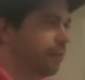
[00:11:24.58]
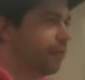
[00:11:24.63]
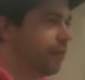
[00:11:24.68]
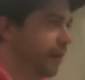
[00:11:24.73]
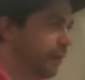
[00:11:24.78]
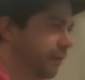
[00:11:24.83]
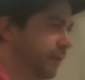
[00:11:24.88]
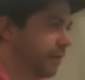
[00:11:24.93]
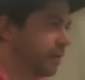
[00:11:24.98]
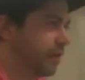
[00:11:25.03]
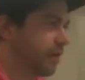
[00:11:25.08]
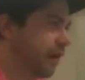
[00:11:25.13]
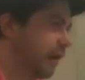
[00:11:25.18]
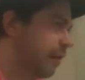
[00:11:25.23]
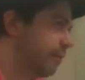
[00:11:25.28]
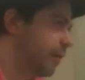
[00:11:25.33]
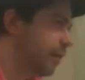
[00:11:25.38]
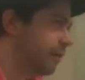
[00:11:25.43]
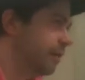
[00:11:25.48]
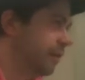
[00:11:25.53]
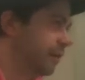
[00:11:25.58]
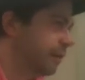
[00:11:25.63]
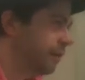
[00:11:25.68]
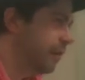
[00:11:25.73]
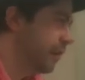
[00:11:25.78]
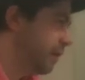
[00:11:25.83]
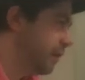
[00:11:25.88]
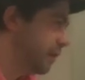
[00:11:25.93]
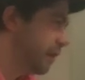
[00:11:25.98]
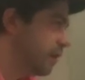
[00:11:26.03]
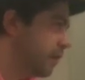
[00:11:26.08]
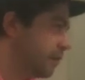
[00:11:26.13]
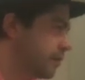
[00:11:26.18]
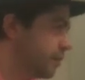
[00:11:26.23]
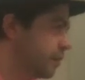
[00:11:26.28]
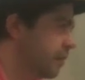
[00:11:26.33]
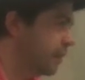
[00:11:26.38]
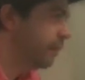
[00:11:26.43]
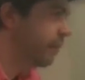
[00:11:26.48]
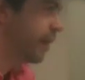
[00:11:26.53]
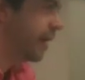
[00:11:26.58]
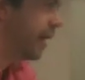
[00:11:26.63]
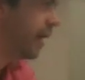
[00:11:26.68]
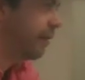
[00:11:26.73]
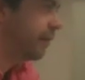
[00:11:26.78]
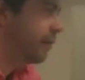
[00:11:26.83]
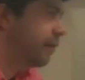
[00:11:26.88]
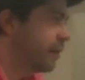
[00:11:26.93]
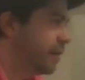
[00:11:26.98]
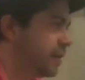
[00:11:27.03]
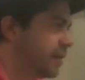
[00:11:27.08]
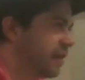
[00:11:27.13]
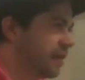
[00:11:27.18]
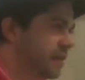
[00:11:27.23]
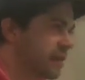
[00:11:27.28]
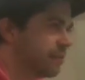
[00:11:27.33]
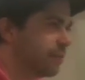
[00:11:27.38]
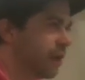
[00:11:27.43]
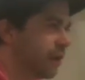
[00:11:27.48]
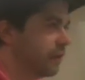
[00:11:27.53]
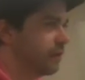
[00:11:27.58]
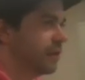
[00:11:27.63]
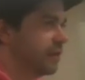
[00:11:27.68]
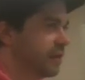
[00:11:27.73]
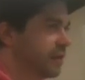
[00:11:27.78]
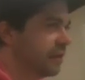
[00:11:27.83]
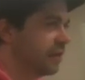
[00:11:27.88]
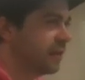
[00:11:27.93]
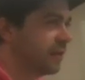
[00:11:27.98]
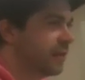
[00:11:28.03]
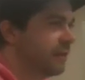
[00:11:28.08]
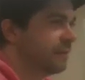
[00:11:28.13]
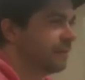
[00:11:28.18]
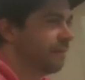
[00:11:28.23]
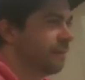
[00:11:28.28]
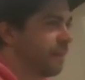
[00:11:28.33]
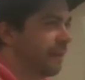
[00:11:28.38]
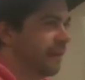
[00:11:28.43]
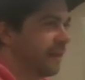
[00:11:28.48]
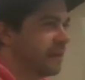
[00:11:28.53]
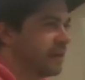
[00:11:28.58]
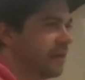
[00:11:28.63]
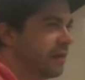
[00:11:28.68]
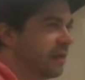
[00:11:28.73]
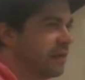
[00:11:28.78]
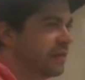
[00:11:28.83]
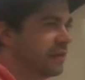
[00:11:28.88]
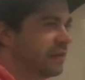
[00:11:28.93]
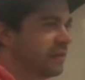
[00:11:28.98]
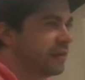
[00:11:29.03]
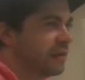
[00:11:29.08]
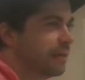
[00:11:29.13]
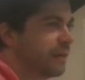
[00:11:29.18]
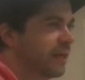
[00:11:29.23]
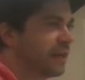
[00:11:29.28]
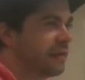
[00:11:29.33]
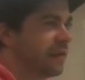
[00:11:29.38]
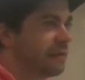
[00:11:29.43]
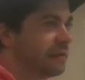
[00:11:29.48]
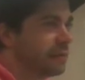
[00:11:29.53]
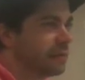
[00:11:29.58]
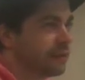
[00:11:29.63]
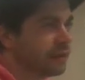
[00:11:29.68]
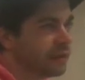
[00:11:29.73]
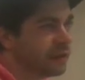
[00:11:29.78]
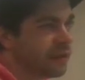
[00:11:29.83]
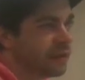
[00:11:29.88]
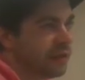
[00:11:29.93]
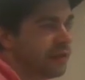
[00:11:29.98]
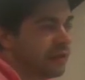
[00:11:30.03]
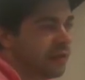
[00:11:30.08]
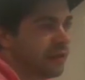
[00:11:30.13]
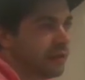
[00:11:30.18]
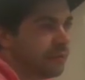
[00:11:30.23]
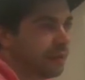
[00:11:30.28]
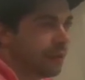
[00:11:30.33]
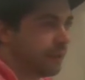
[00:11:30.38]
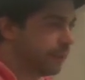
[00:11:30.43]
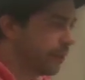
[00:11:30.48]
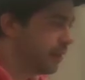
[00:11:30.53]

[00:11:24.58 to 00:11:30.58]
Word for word: point when I was talking about you know in our culture like we can't criticize democracy. It's not considered to be acceptable. But